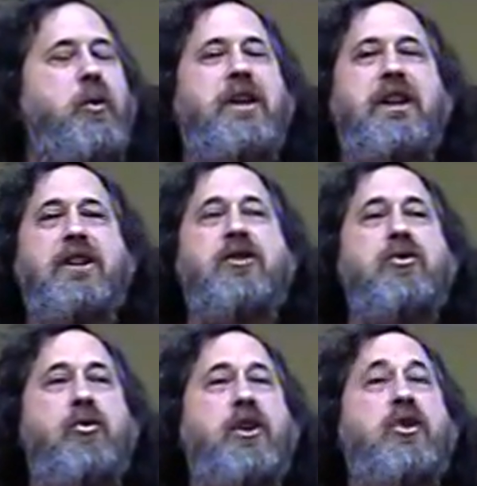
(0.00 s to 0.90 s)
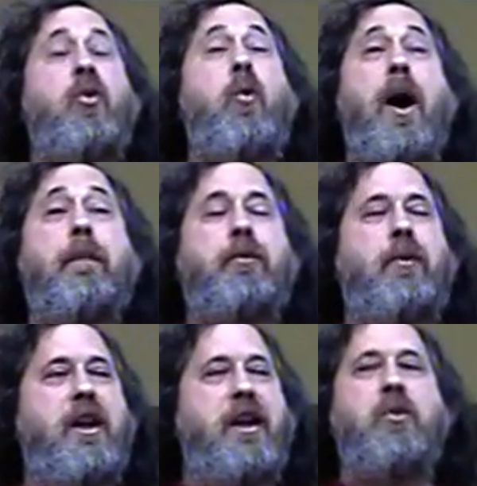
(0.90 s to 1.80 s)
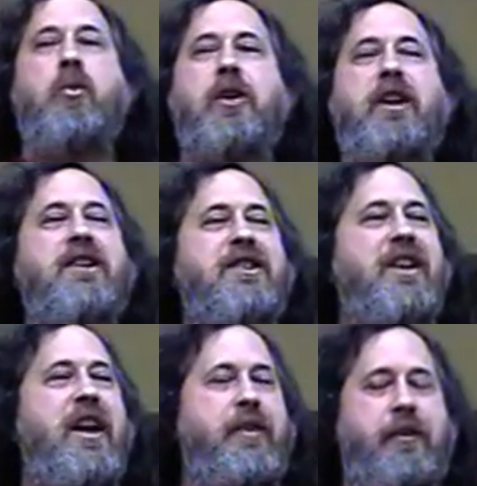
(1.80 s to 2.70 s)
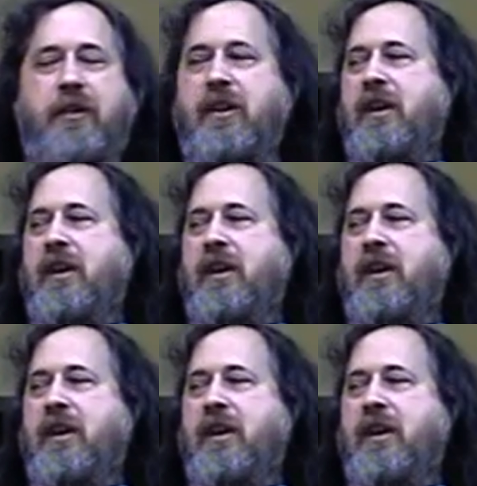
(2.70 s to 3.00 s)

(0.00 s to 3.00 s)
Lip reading: we need to do it cooperating, working together.